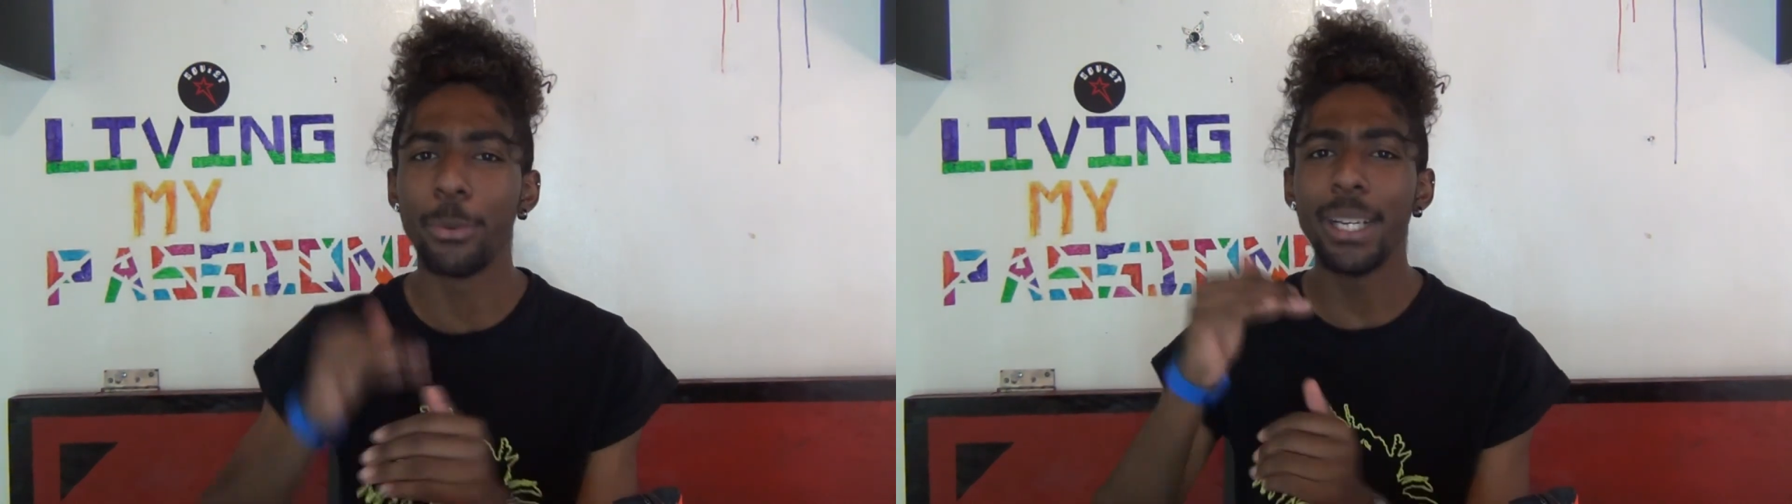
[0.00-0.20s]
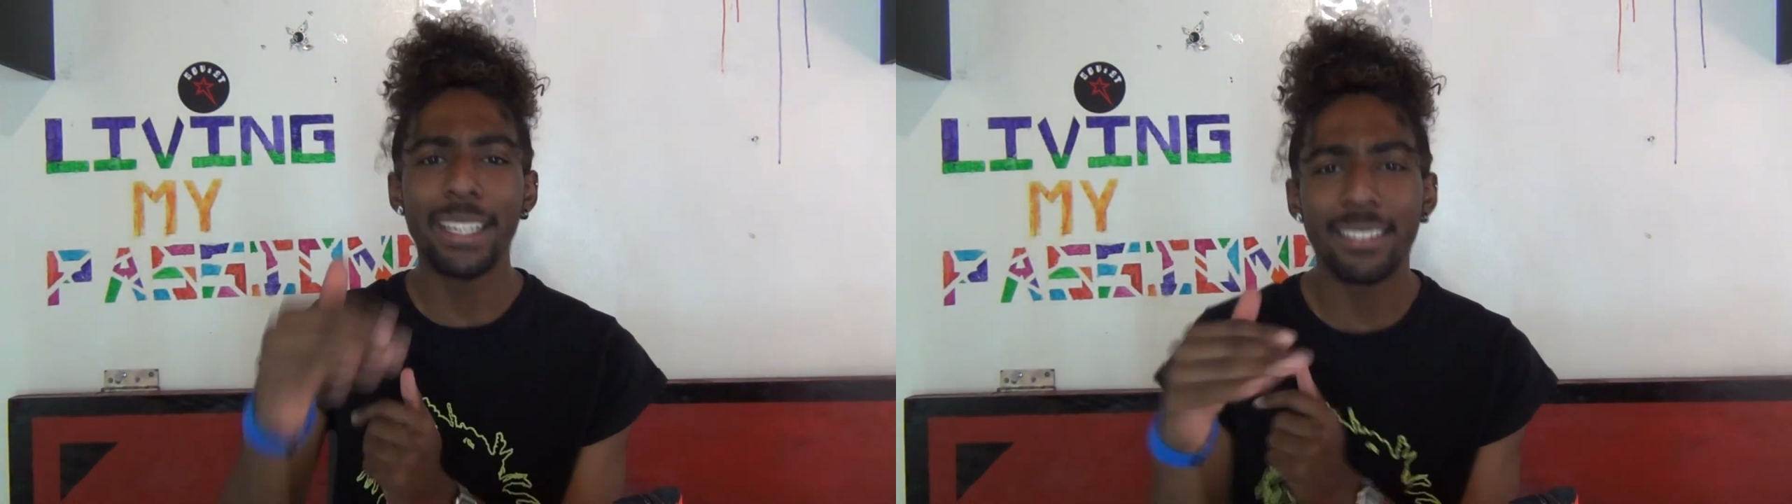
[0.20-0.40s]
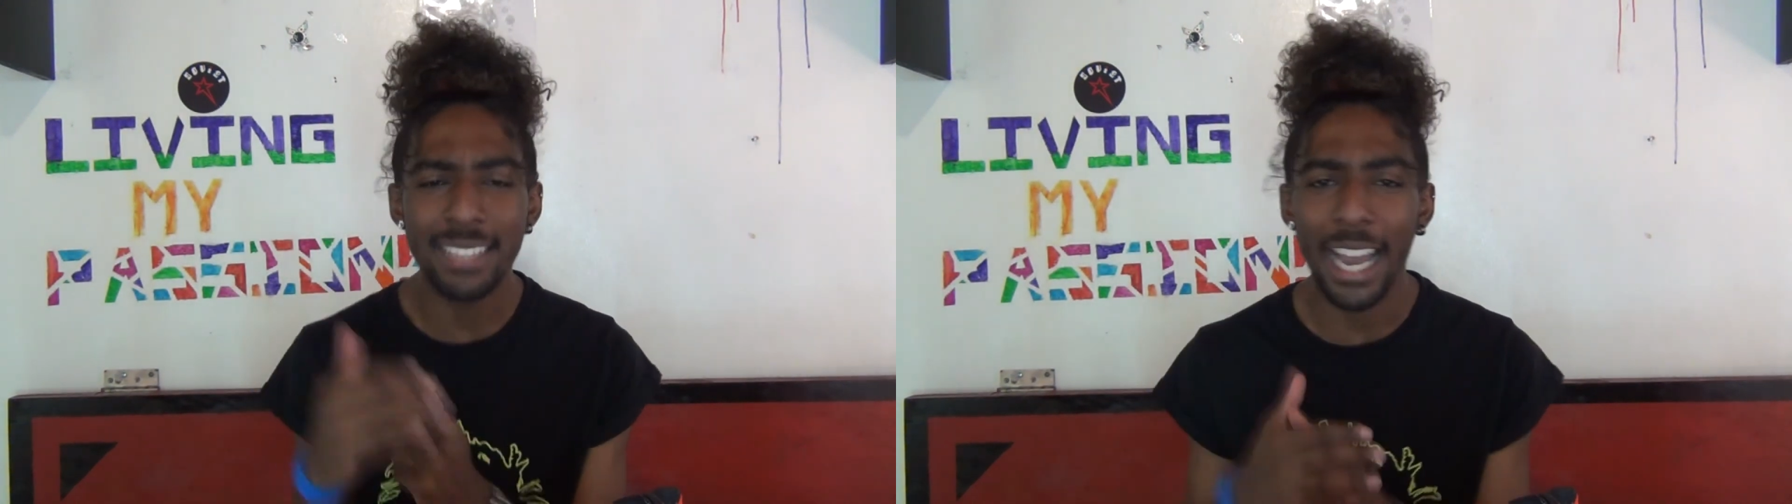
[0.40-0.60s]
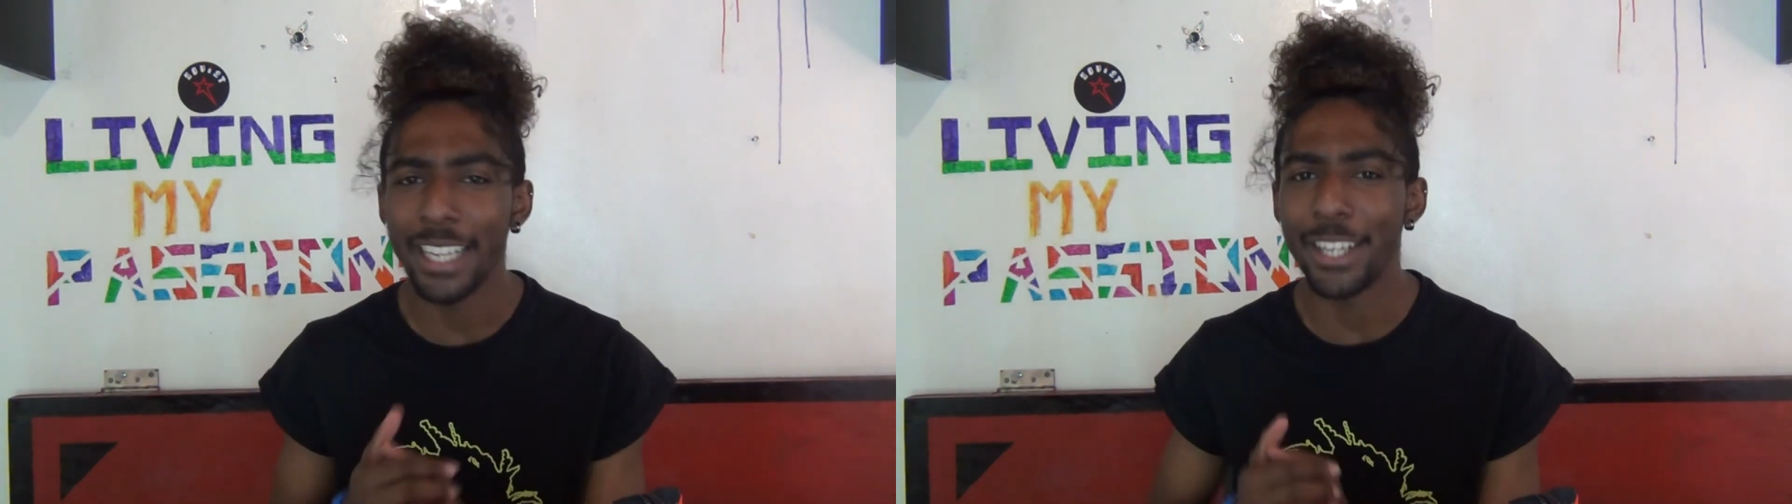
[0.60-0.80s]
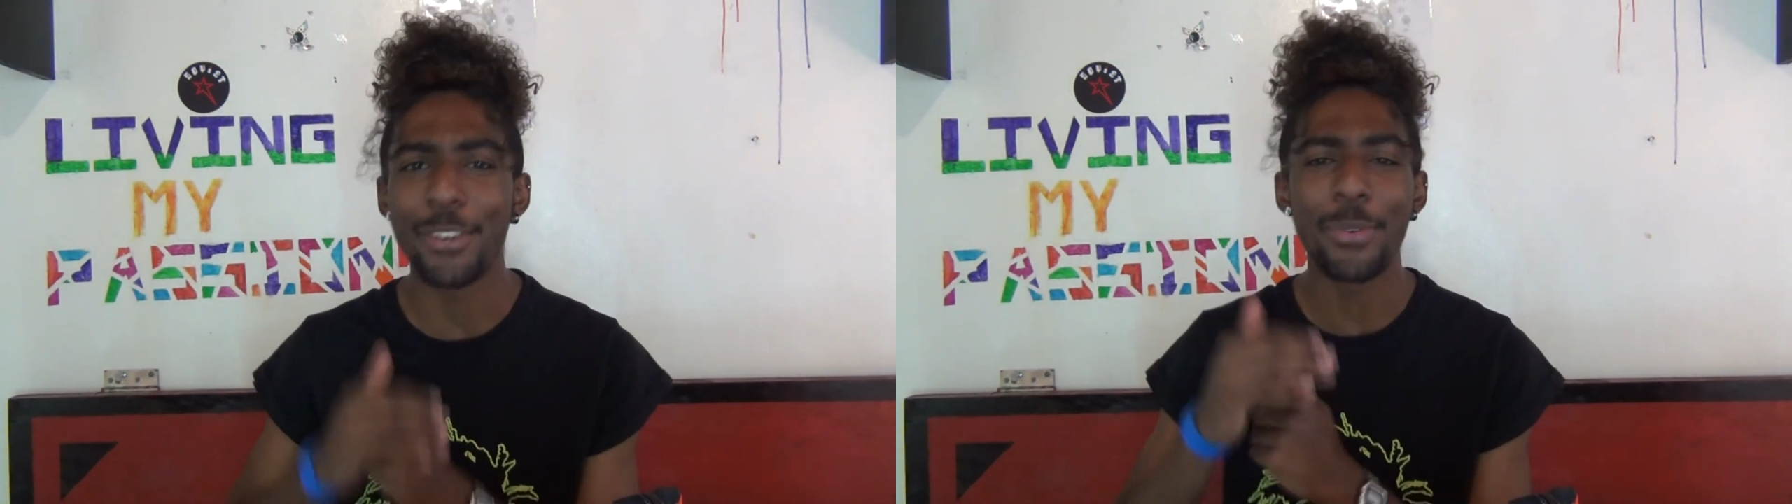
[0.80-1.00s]

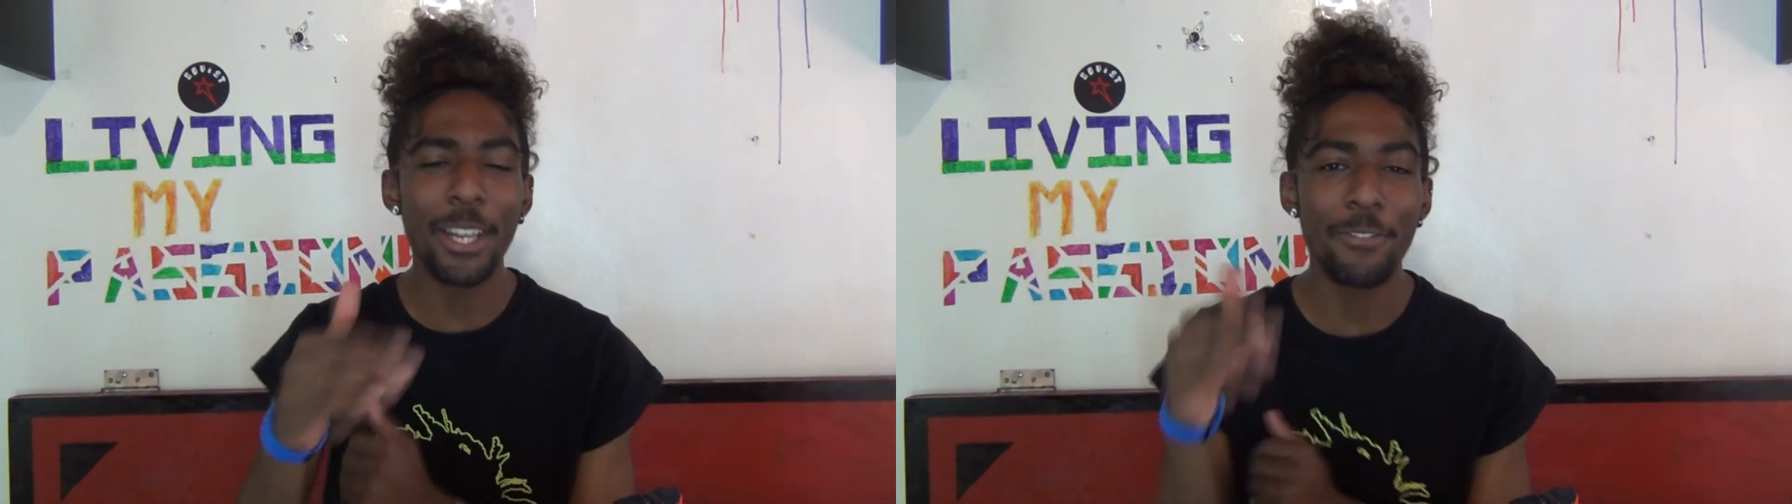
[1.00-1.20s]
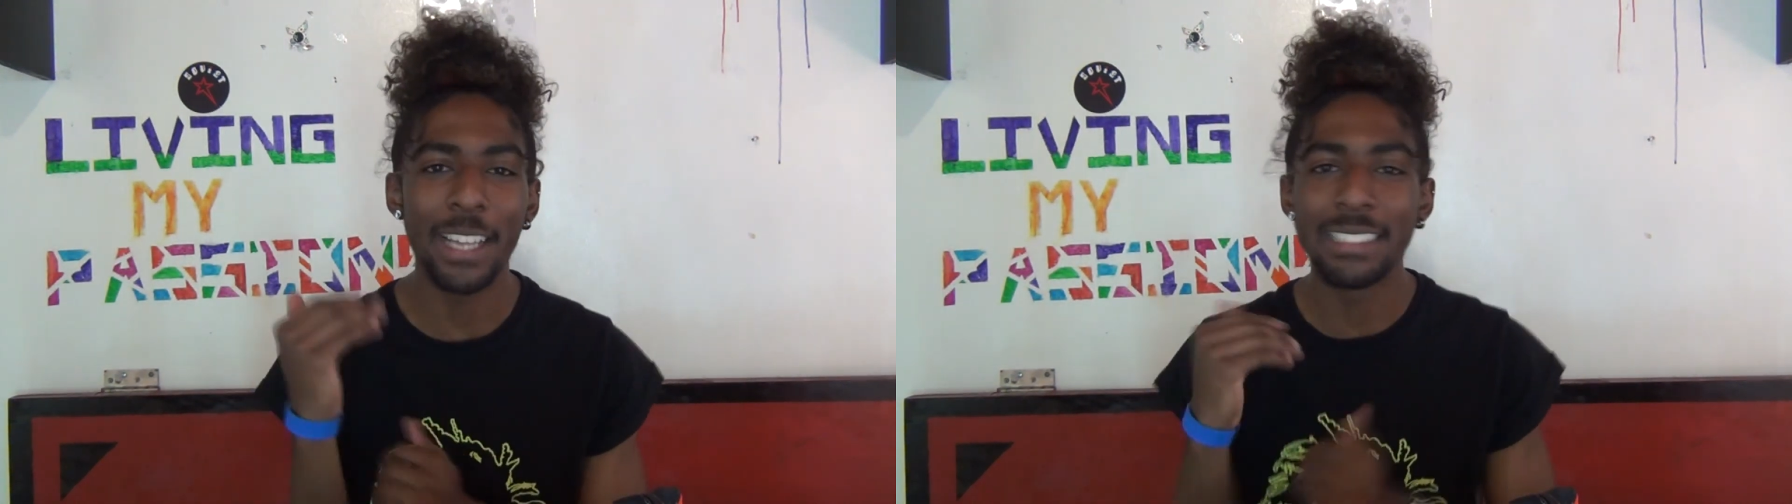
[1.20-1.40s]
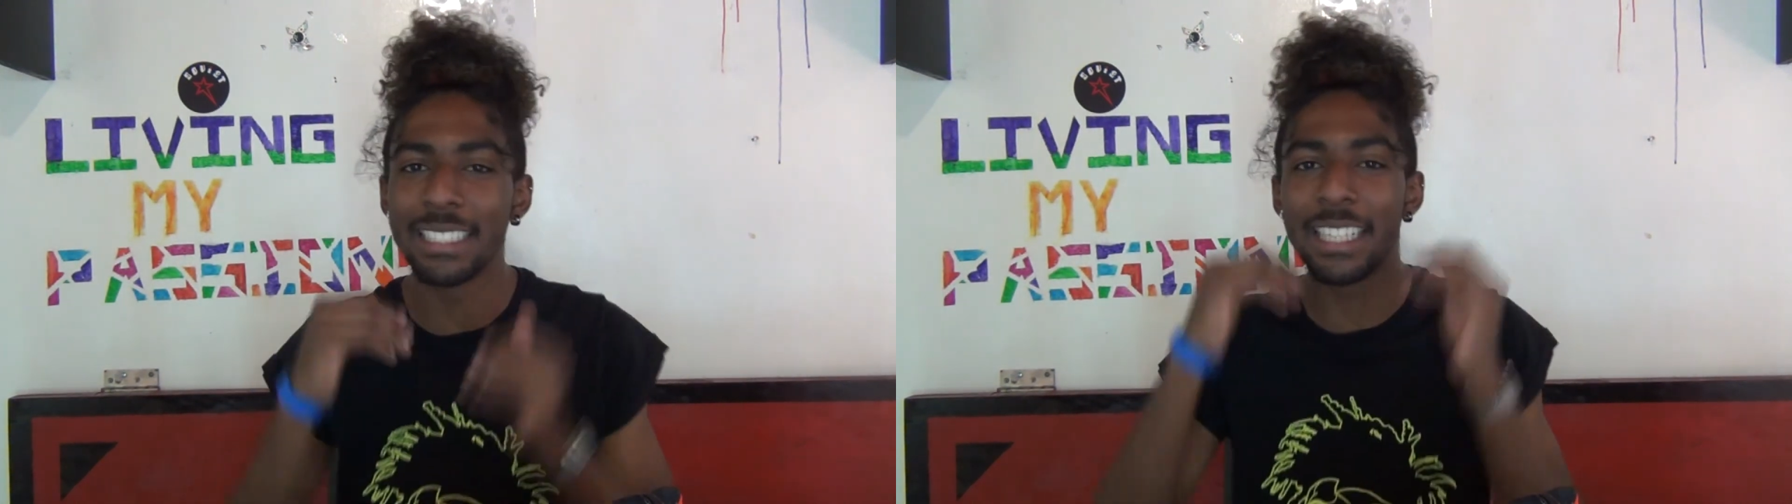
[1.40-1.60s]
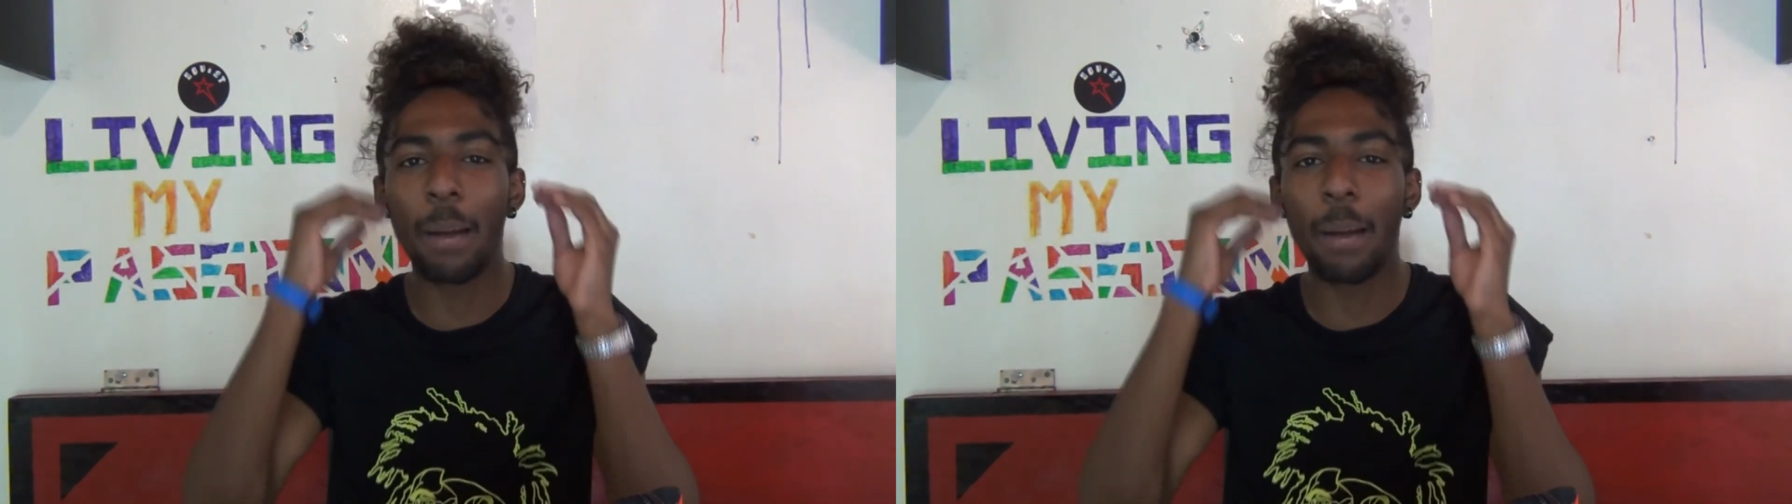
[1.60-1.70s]
redesign it, reinvent it,